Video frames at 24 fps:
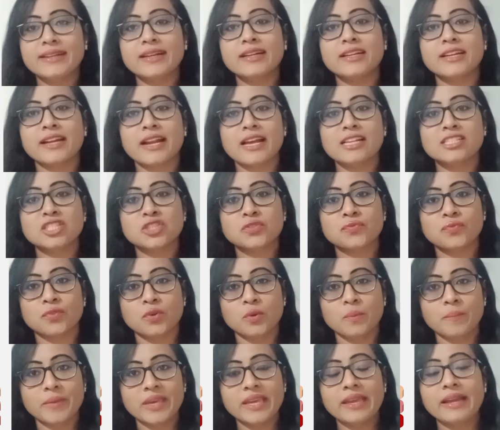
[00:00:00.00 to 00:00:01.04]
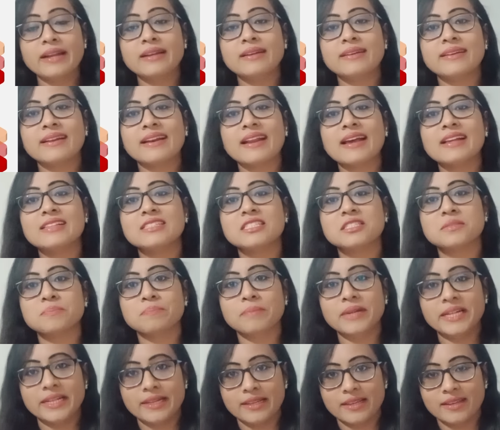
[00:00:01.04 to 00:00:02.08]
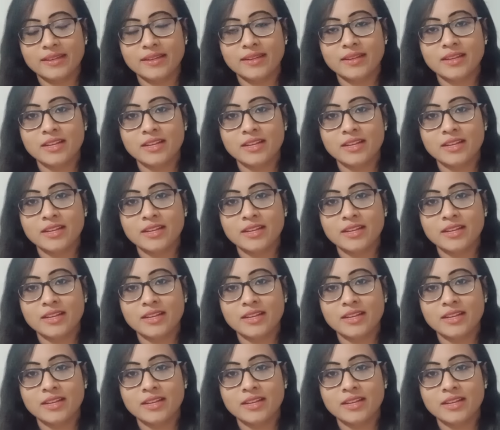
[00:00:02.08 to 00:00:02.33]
transforming and transmitting